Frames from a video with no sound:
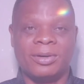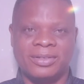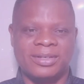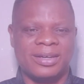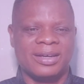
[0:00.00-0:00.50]

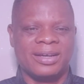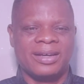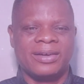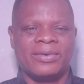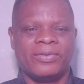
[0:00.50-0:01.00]
But
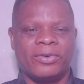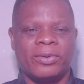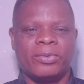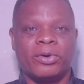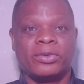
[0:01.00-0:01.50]

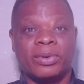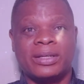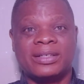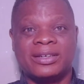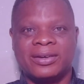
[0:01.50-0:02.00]
from what we
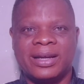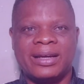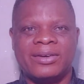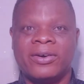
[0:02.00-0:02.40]
are seeing online,